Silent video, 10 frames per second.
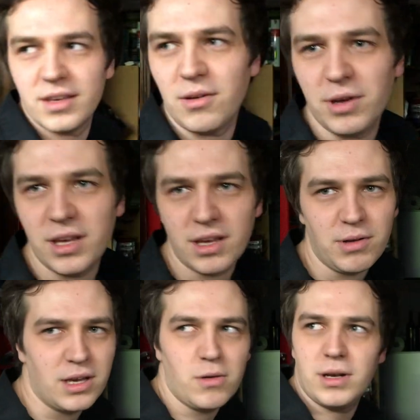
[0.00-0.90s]
Can we, can
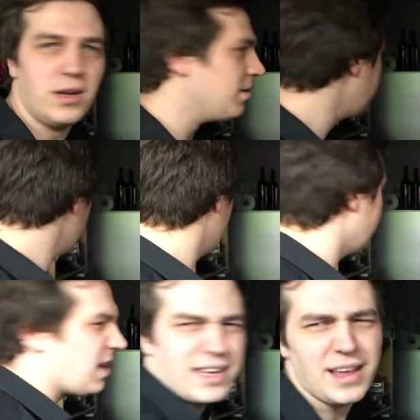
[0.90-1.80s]
we go in here?
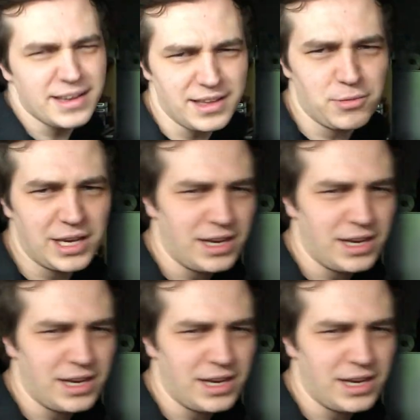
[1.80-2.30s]
I, I think we